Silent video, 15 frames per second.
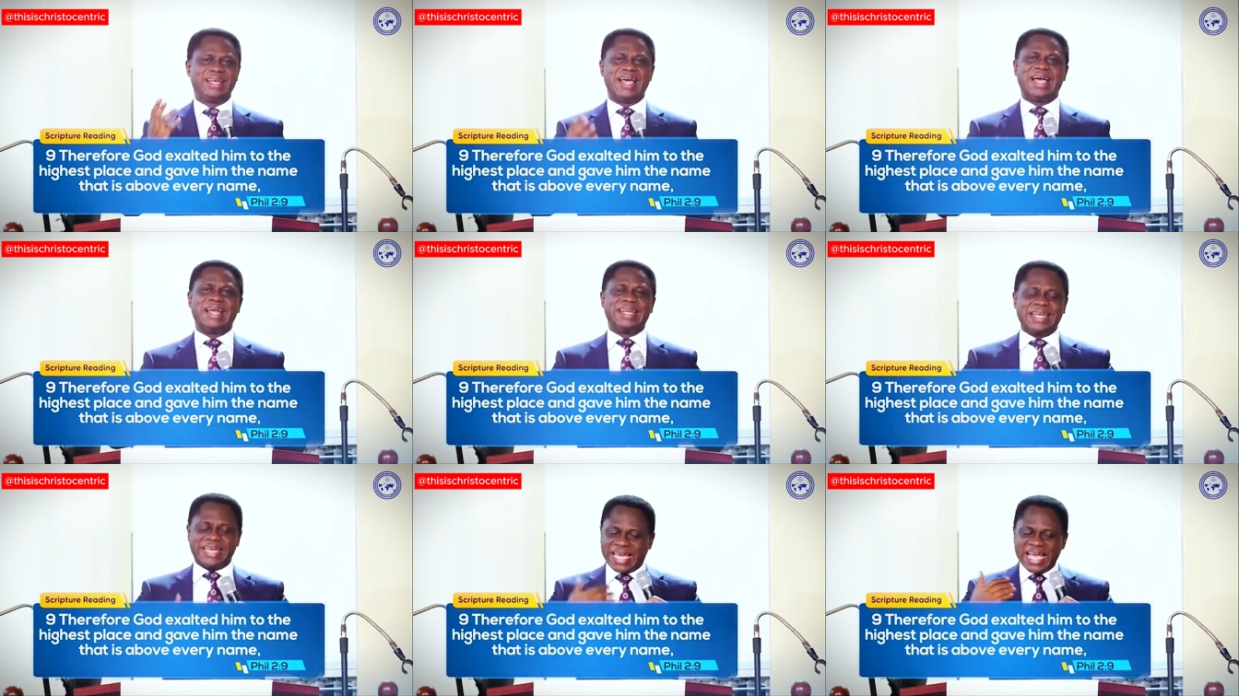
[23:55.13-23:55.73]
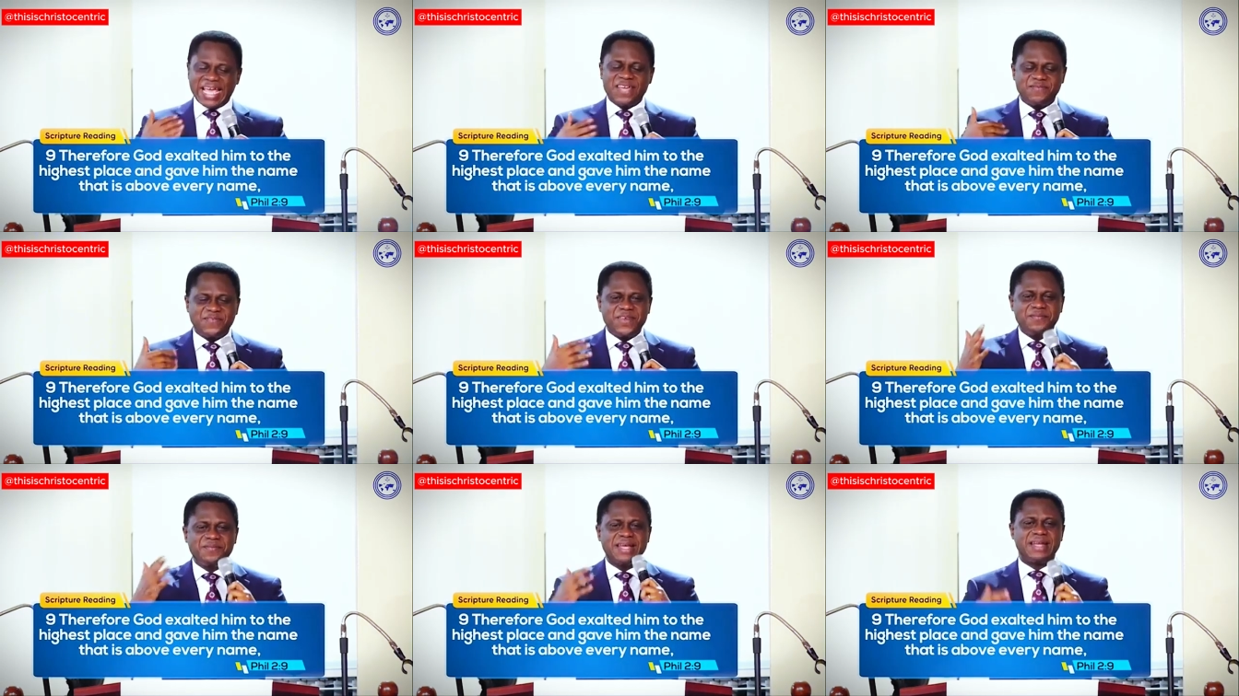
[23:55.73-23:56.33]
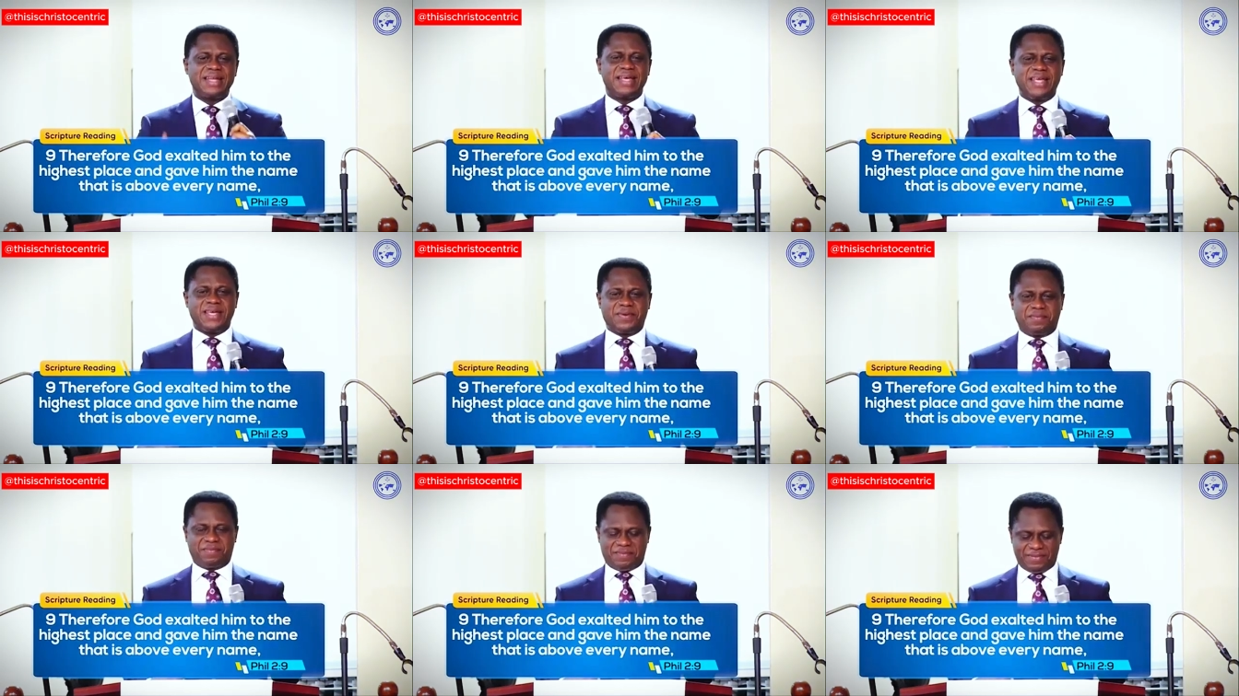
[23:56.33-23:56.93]
and gave him the
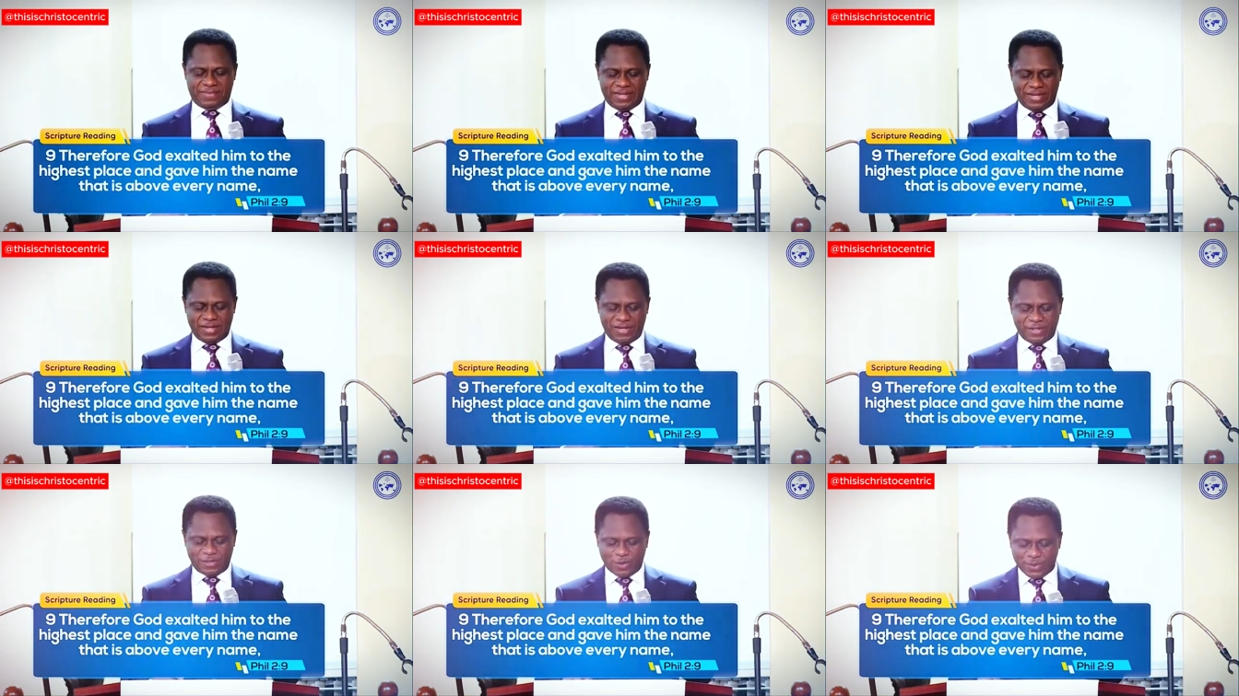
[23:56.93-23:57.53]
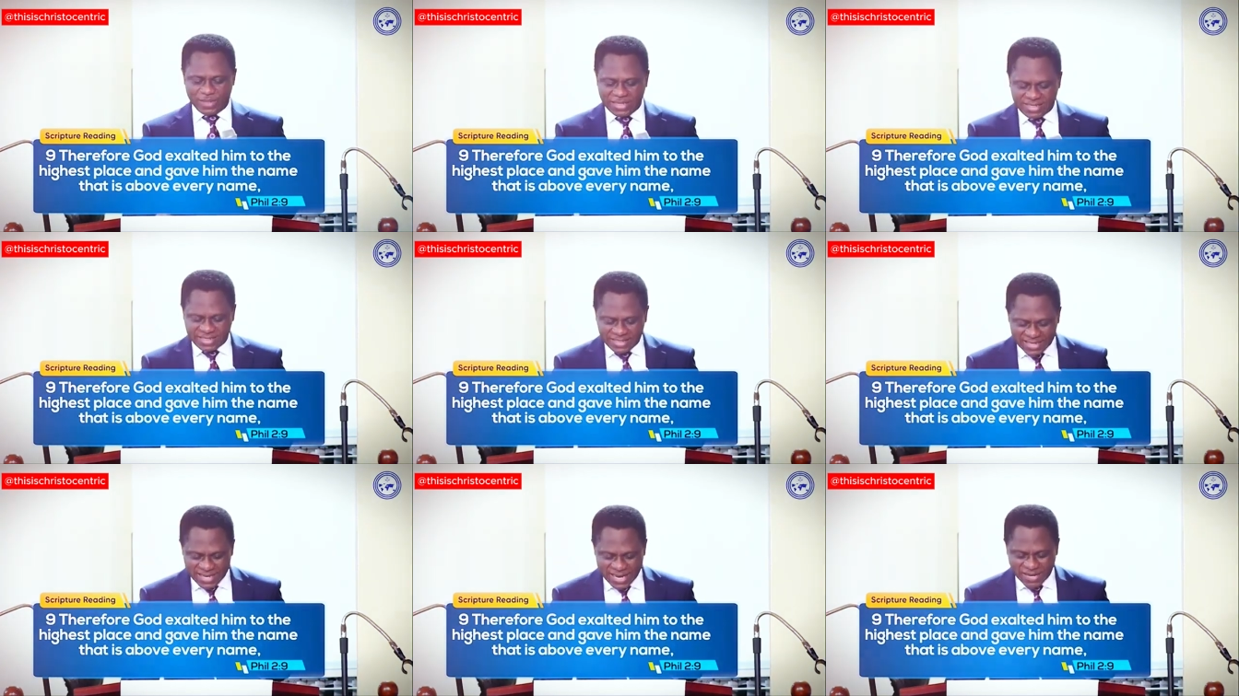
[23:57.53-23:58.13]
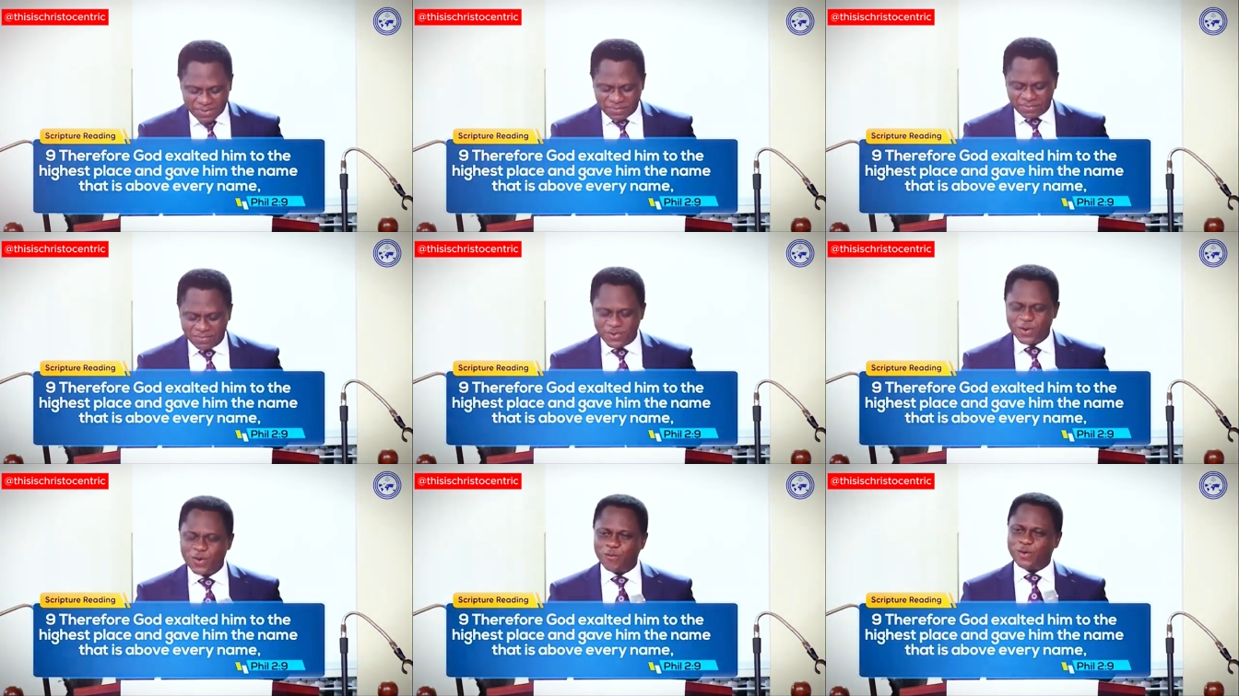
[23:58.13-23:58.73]
name. So, this
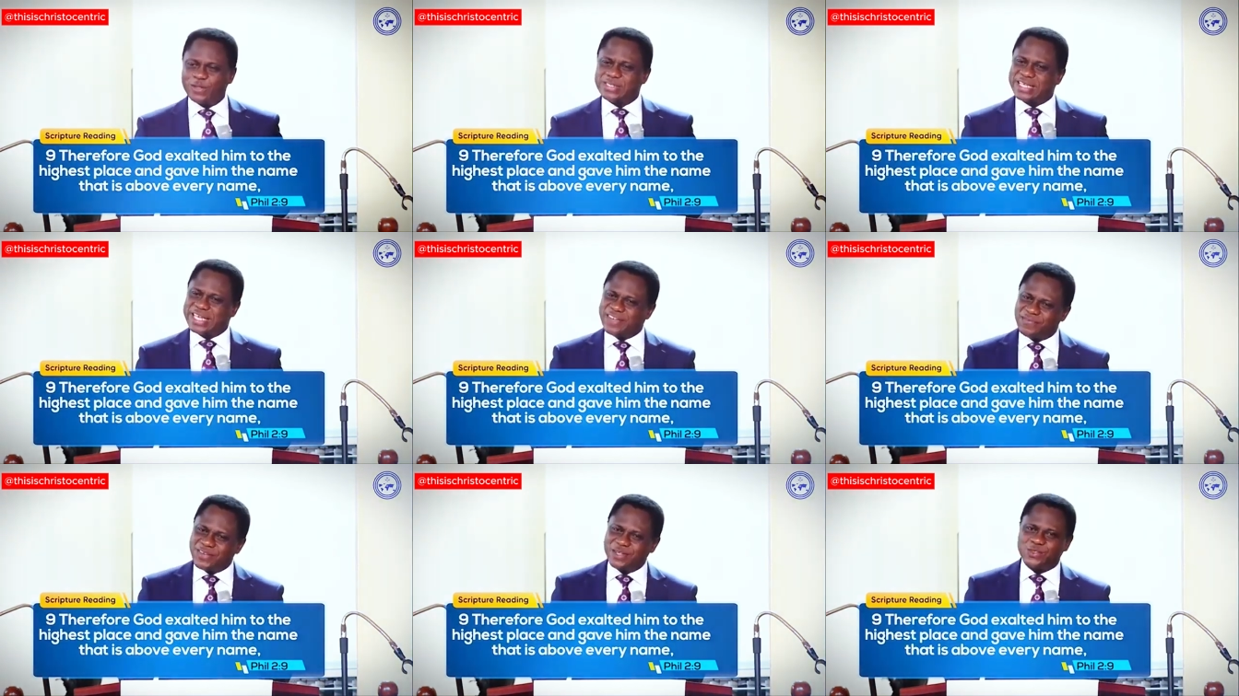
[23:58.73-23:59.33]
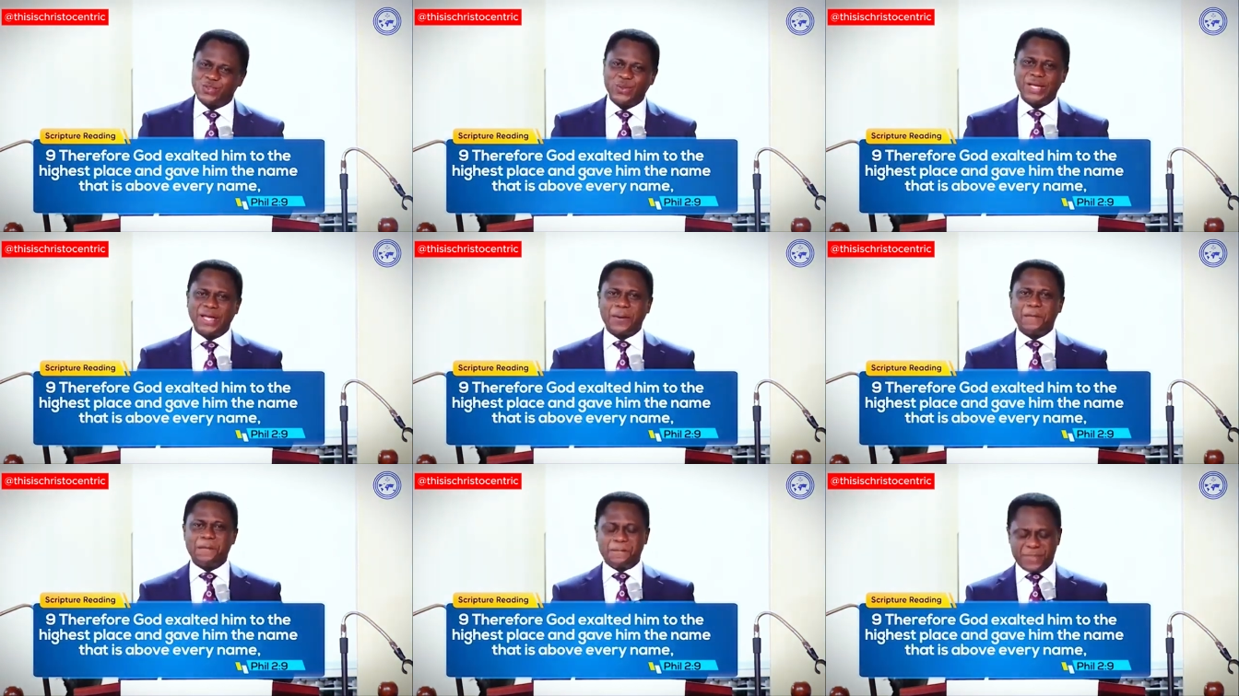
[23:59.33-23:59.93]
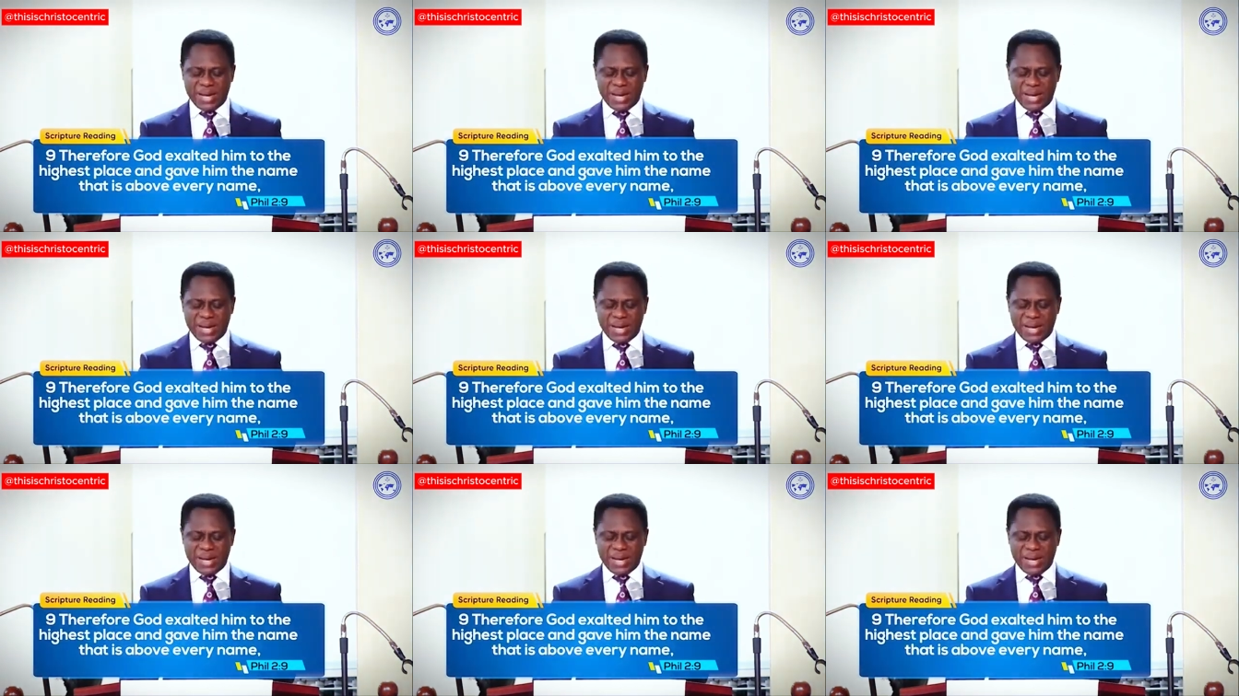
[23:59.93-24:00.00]
name was given to him